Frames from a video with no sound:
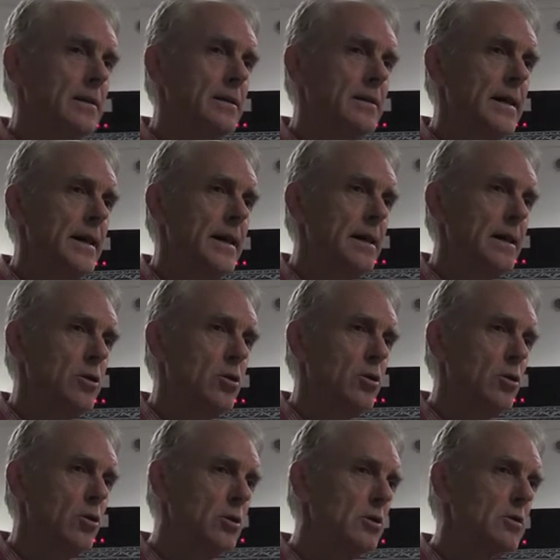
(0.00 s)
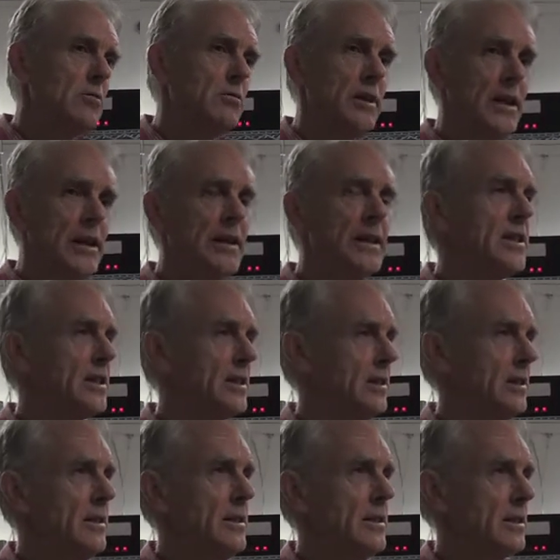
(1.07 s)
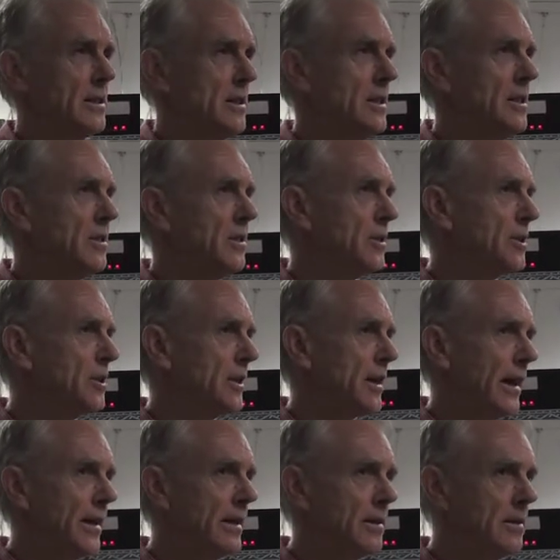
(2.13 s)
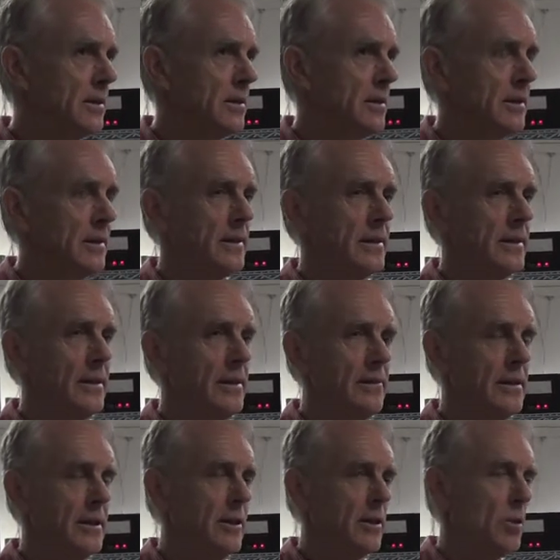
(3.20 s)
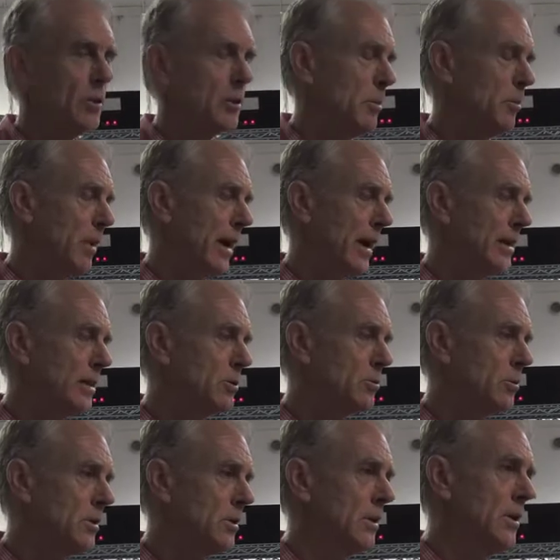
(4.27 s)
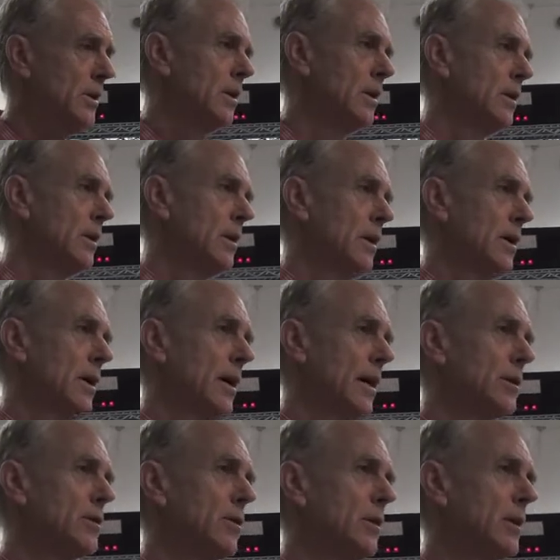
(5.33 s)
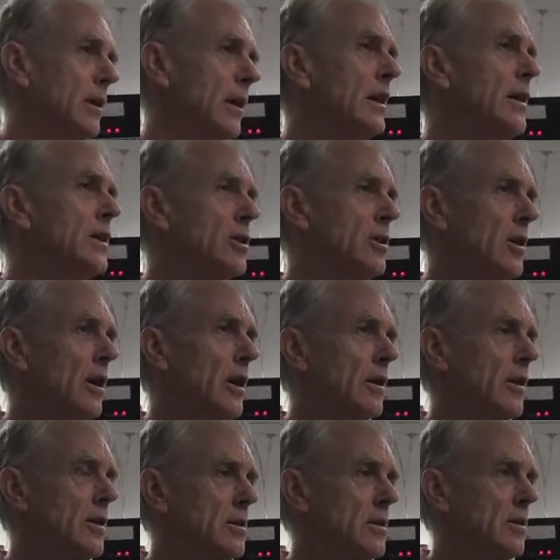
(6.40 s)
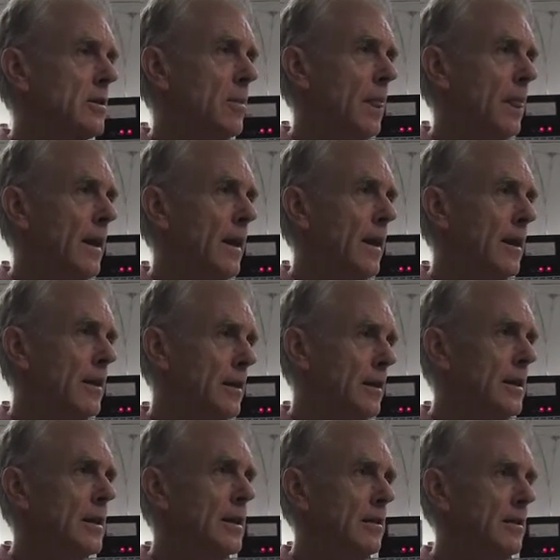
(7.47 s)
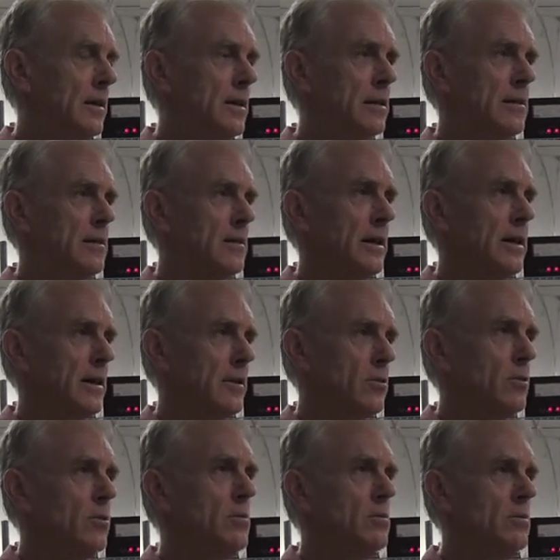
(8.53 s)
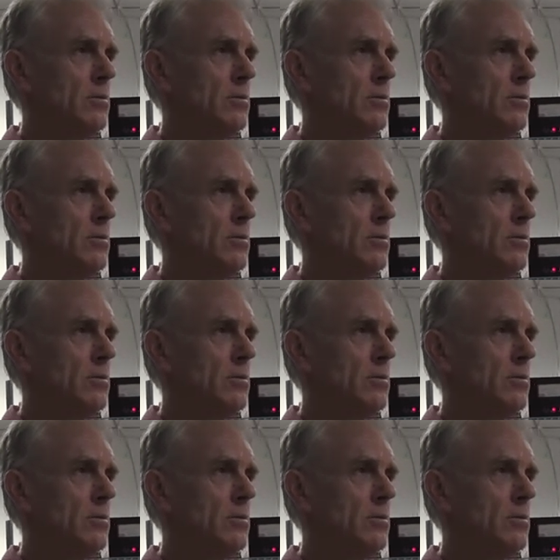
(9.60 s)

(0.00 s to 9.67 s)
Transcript: they couldn't really see the seasonal cycle. They didn't know what the patterns were. And so Keeling started, and he had two